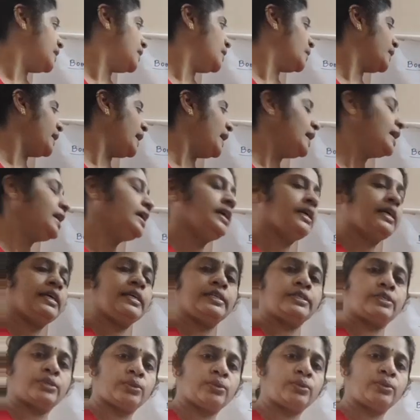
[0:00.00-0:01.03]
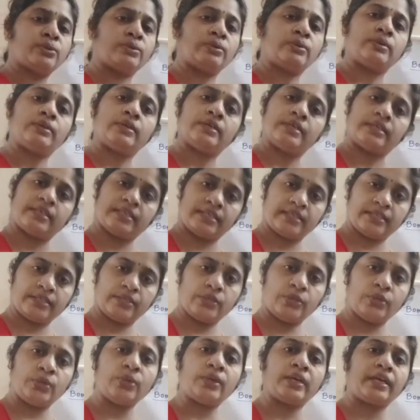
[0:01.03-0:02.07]
Okay, so
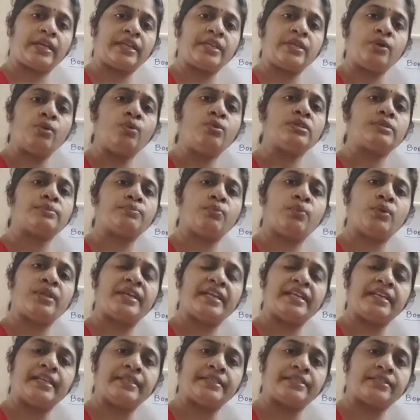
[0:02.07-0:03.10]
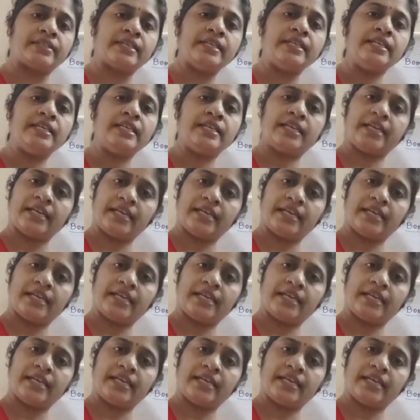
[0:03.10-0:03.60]
you can use Boolean literal